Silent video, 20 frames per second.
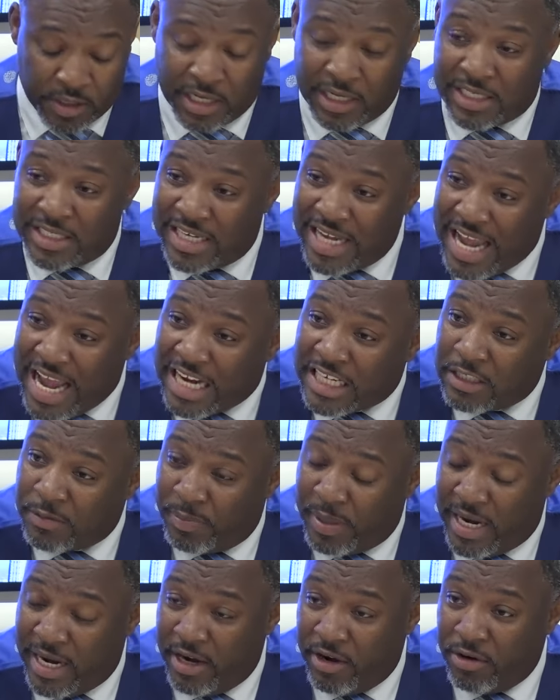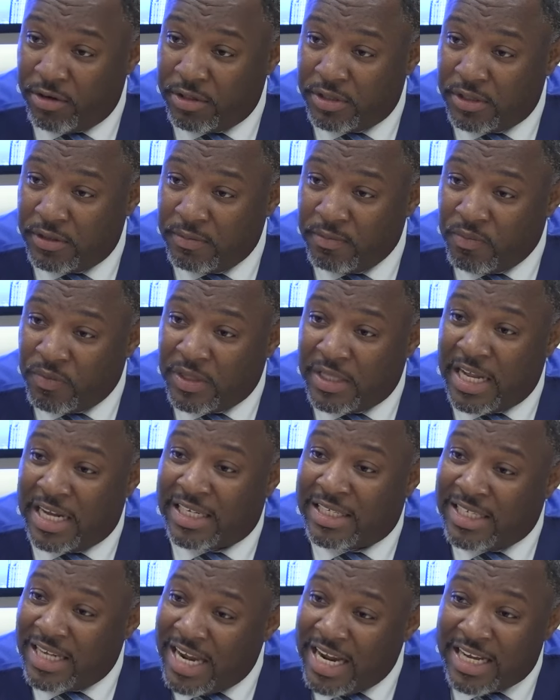the taxpayers
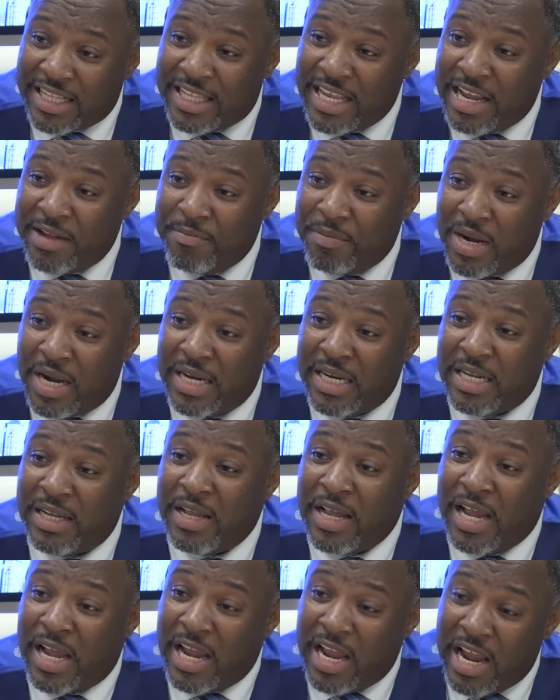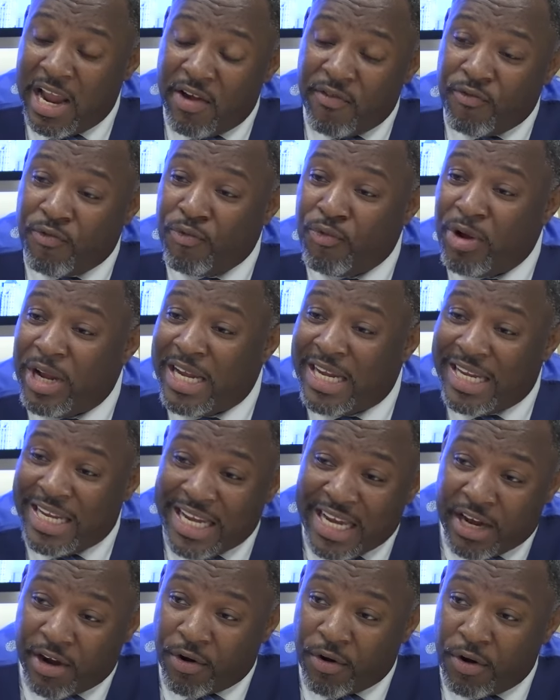that take their money every
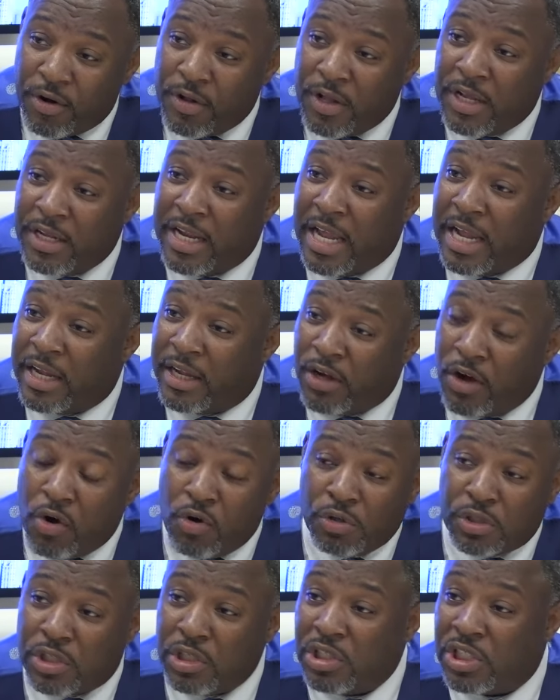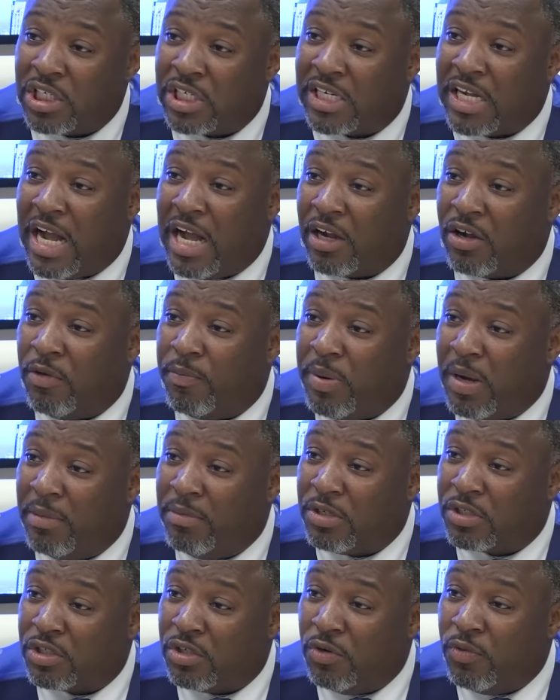year that goes to Chicago
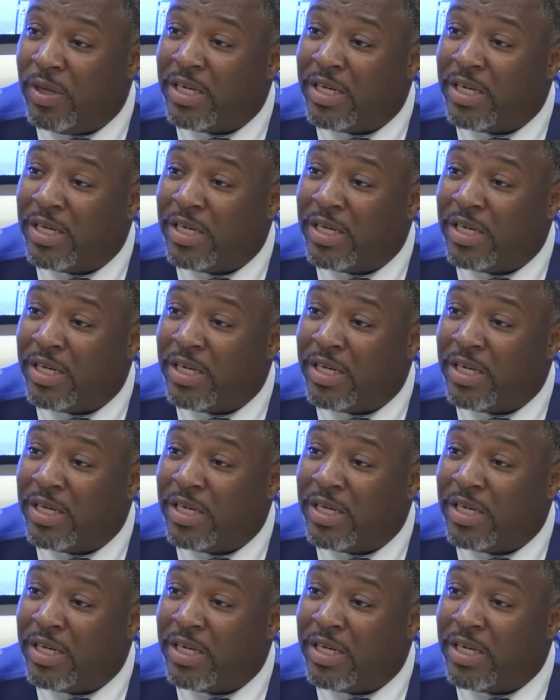Public School.